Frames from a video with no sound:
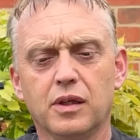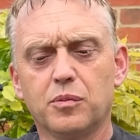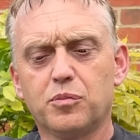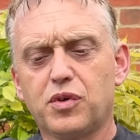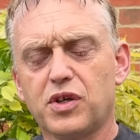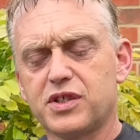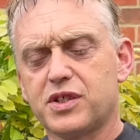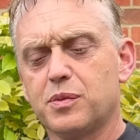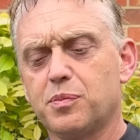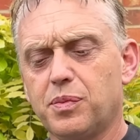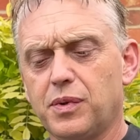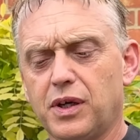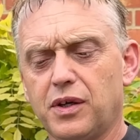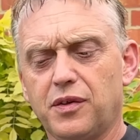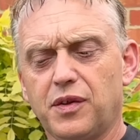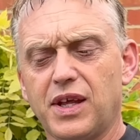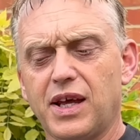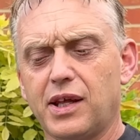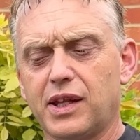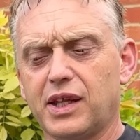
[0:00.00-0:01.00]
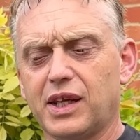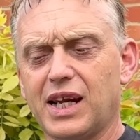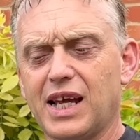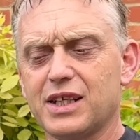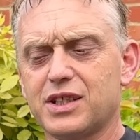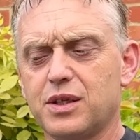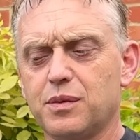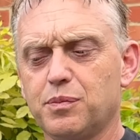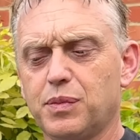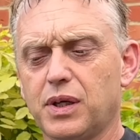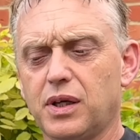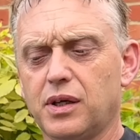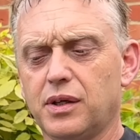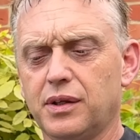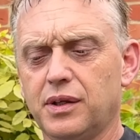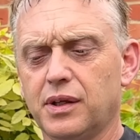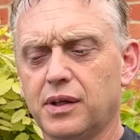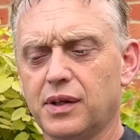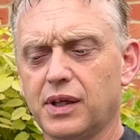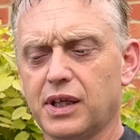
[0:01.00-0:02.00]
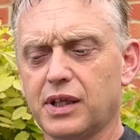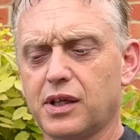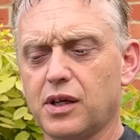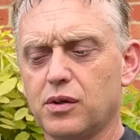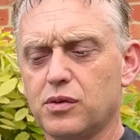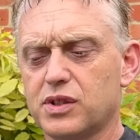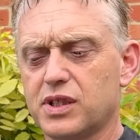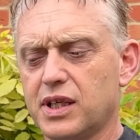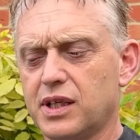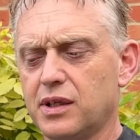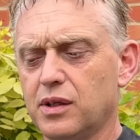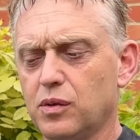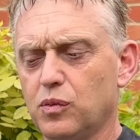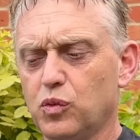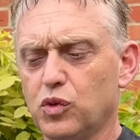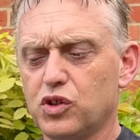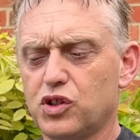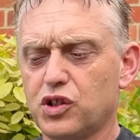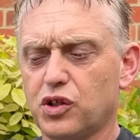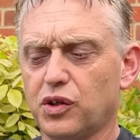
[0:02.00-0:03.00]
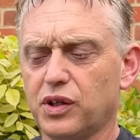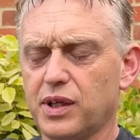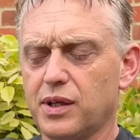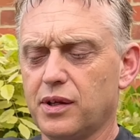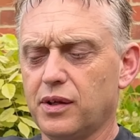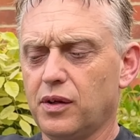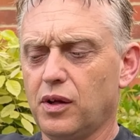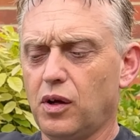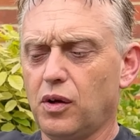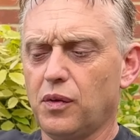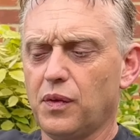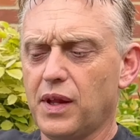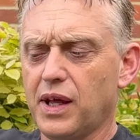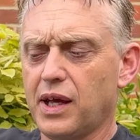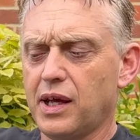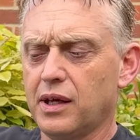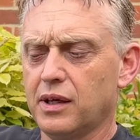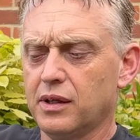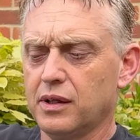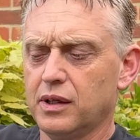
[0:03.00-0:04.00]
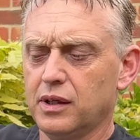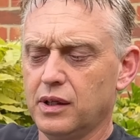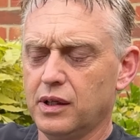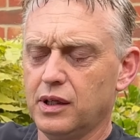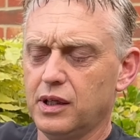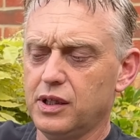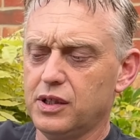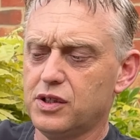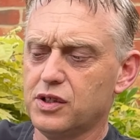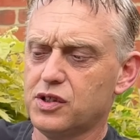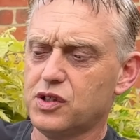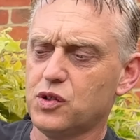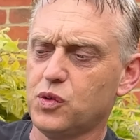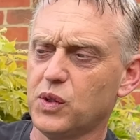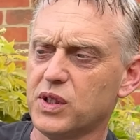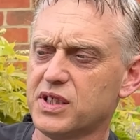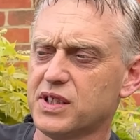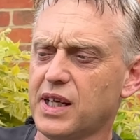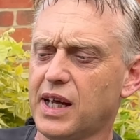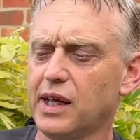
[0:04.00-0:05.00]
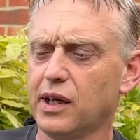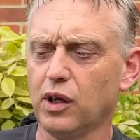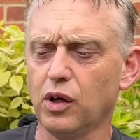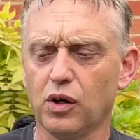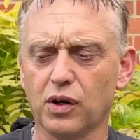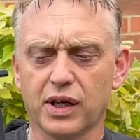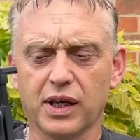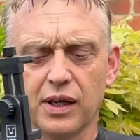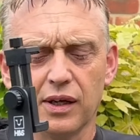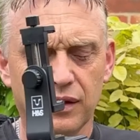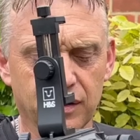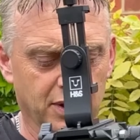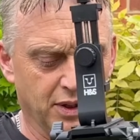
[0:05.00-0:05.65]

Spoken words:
Press the button there, the latching button. That goes in. And once you've got it on there, you just twist that and lock it.